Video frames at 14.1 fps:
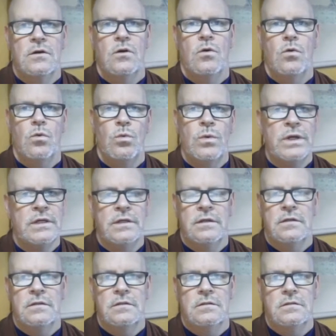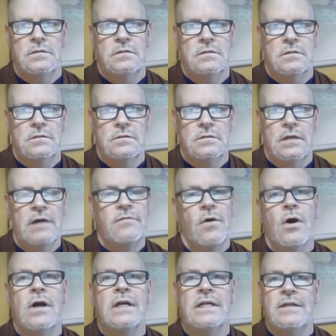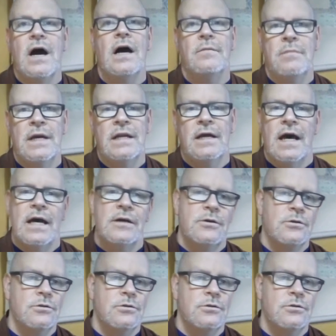we have already not made a haiku.